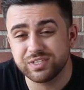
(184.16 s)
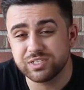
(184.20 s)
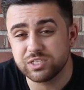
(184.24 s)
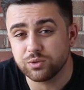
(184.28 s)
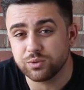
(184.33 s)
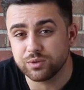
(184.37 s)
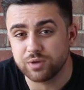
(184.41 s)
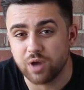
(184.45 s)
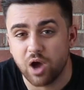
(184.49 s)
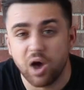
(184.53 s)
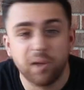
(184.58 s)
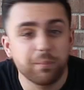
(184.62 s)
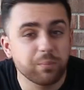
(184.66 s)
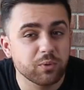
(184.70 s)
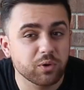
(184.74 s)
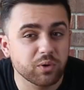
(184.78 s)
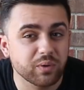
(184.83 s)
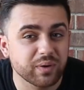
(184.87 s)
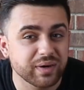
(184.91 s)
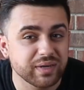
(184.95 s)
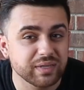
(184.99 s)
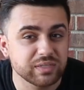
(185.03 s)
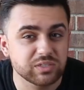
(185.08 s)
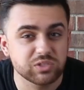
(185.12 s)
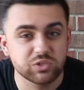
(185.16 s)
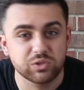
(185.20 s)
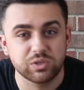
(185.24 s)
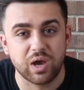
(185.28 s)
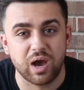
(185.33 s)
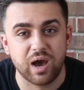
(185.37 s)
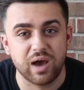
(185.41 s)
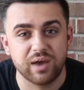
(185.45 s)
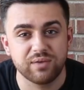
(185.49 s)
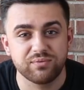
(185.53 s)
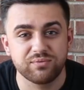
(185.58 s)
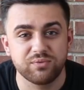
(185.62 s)
is there an upgrade to the
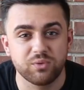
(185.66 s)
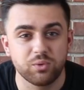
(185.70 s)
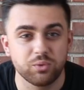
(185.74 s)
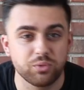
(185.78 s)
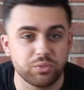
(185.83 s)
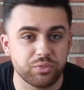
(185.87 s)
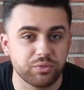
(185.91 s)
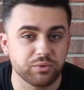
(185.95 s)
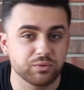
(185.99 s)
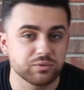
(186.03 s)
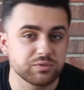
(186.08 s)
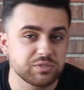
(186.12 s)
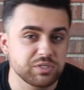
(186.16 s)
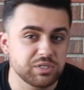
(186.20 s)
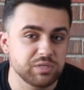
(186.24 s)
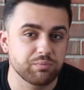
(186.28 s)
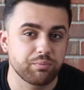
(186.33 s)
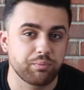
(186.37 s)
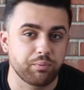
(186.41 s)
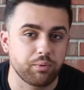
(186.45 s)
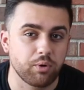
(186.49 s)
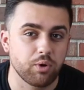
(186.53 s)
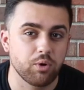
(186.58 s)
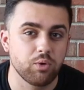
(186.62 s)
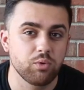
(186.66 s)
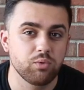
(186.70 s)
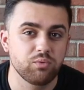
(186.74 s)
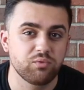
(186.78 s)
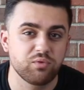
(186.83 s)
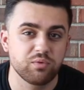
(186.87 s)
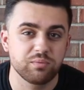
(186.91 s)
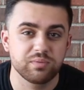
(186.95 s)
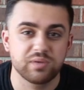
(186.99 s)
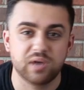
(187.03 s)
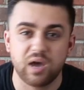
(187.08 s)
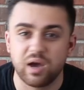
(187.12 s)
iPhone 13 Pro
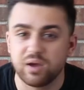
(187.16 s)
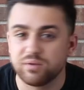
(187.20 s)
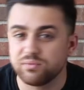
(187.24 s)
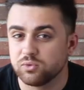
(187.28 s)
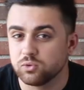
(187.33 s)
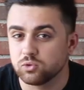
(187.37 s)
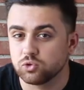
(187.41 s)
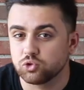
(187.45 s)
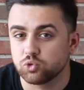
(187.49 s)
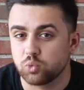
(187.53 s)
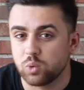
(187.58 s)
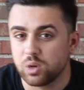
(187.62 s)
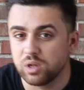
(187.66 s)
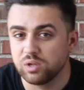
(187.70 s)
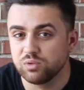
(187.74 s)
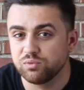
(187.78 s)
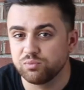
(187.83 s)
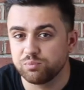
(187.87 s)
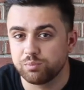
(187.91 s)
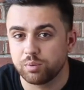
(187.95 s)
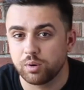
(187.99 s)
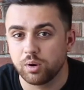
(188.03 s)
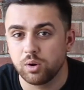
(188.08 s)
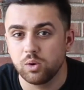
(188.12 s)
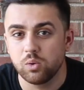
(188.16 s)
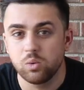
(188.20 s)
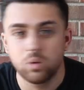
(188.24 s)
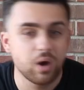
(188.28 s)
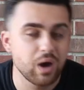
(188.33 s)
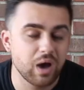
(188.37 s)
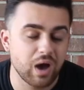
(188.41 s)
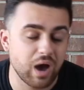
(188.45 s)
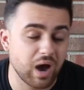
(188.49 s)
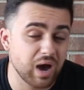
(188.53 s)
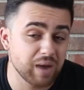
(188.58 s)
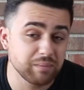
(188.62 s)
from the iPhone 12 Pro?
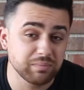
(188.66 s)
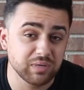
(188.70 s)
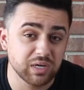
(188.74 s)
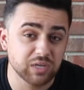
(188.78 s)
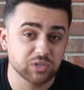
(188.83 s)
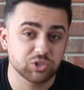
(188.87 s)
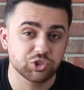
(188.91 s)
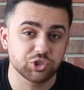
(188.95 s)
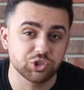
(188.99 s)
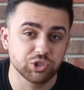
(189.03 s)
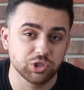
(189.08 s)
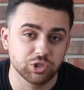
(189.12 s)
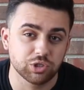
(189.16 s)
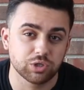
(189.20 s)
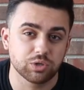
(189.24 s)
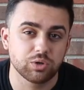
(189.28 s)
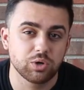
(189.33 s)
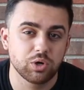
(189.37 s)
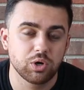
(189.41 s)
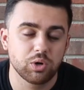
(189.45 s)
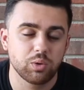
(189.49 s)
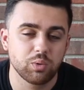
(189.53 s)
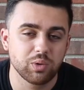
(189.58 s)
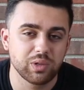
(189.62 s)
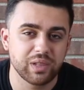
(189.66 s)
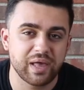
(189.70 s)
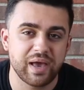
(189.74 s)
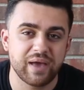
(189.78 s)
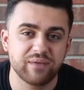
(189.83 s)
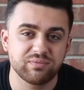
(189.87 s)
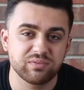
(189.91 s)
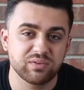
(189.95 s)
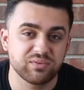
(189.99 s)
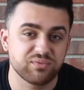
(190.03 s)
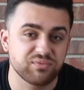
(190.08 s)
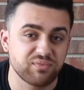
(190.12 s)
I'm not sure. We'll
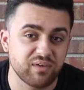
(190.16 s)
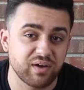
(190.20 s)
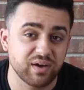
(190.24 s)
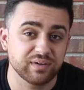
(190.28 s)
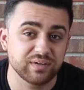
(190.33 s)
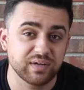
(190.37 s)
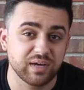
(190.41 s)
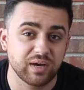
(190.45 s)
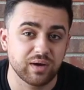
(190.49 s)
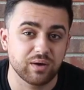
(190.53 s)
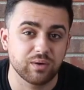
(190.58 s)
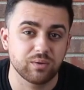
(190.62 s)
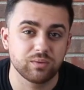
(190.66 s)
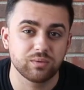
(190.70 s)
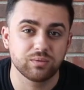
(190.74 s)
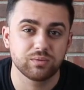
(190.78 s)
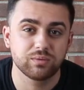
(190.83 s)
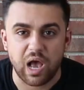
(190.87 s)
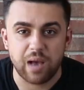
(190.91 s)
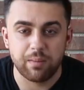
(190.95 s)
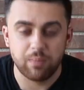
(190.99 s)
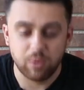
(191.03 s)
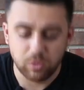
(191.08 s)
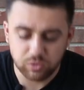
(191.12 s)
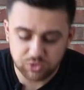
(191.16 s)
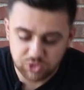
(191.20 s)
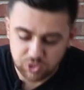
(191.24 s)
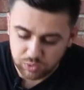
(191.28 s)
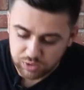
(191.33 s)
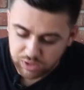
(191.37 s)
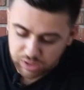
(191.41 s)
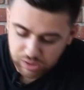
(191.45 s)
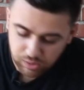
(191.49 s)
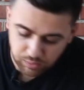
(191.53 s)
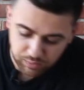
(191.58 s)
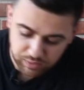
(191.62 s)
have to find out. I'm
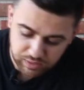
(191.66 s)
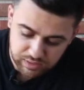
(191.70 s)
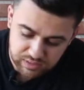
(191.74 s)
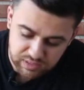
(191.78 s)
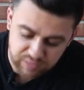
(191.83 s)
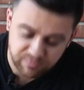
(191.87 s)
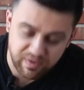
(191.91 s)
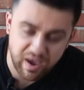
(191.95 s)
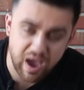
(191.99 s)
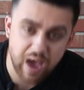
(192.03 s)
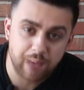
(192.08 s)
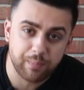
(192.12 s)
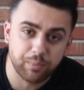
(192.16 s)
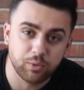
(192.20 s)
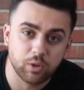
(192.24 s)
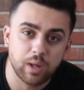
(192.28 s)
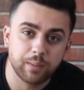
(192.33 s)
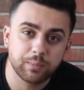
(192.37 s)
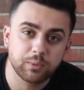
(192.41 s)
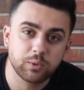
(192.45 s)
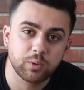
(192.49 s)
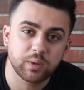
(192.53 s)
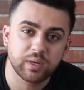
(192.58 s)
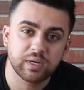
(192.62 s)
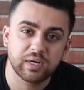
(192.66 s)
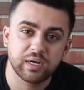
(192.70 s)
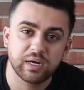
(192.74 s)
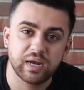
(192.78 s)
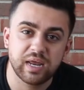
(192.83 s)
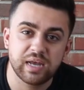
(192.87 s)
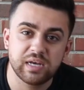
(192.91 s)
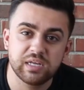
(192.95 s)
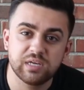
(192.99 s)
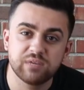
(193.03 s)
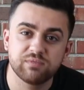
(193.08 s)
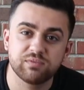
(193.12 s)
also curious if Apple upgraded
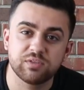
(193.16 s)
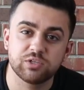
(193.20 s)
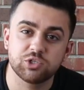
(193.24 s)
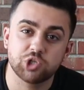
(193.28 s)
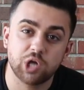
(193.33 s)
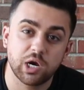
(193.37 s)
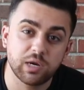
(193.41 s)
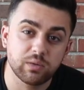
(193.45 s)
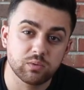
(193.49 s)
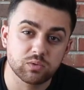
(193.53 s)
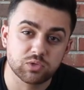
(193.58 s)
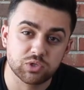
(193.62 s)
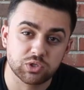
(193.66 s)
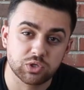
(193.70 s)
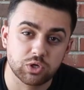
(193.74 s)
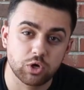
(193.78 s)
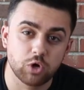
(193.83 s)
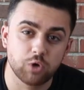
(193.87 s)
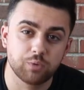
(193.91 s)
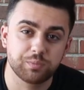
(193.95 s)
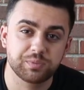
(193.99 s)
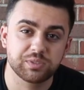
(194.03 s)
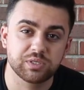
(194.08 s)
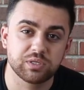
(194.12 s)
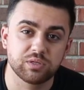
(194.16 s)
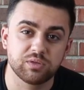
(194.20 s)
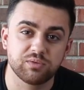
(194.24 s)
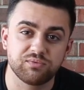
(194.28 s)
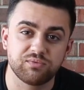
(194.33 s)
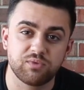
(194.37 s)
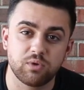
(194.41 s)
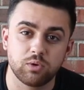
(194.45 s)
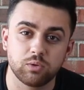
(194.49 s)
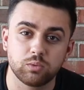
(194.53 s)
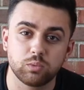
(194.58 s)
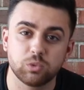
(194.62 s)
any of the gyroscopes in the
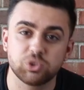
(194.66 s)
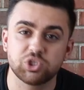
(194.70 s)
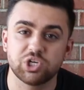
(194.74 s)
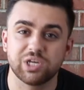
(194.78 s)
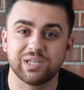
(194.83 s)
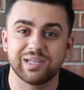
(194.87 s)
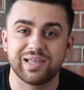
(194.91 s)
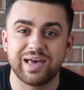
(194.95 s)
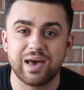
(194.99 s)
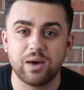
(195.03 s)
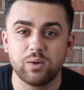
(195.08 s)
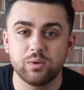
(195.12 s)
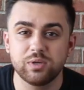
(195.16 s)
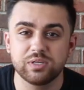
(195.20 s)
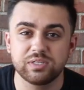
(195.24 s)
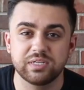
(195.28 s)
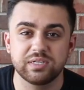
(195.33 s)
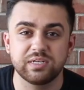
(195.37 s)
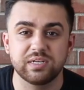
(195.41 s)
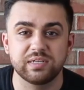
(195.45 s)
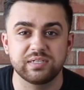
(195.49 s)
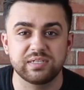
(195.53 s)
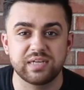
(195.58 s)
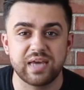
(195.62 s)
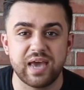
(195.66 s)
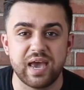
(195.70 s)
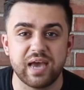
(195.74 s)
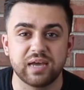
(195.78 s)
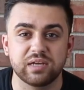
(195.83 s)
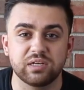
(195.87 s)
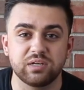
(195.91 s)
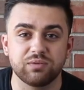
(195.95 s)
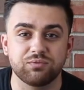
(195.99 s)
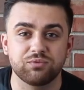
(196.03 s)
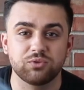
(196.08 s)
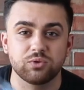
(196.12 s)
phone, which allow it to
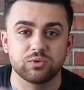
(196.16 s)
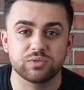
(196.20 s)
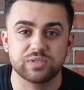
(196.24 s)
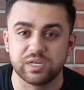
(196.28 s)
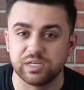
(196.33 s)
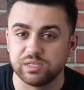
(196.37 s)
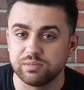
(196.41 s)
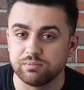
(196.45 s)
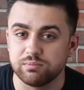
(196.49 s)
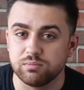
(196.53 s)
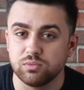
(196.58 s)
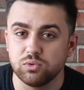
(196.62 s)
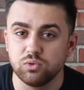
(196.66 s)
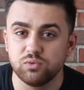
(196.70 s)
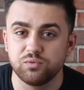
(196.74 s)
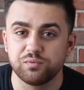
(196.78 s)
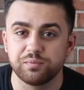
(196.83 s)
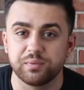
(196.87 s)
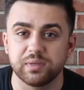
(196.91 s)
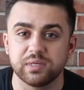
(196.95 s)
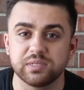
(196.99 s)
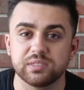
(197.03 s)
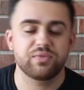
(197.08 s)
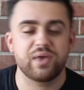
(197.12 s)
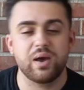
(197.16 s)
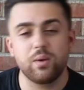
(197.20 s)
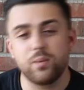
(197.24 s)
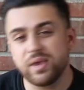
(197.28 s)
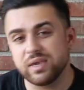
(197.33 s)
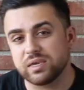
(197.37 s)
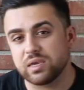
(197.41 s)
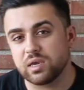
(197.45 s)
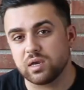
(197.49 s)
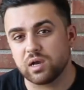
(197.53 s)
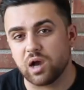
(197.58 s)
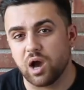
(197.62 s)
detect if there's any movement. That
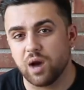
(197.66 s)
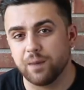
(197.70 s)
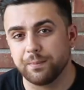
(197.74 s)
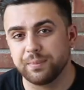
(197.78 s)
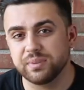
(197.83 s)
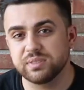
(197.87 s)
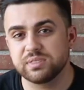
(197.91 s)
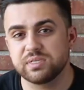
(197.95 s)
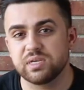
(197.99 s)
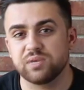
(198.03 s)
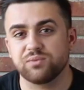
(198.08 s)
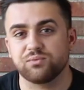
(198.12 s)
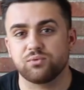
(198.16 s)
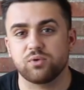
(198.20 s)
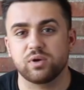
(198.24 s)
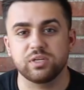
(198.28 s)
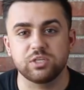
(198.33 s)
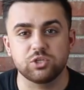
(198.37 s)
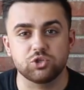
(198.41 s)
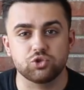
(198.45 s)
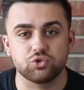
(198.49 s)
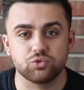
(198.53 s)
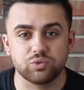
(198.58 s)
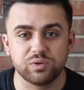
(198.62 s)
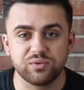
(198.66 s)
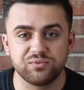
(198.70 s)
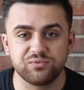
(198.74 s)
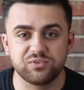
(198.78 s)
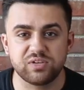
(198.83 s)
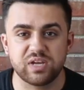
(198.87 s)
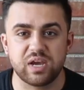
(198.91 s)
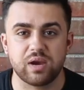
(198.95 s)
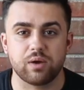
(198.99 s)
way it can compensate for any drift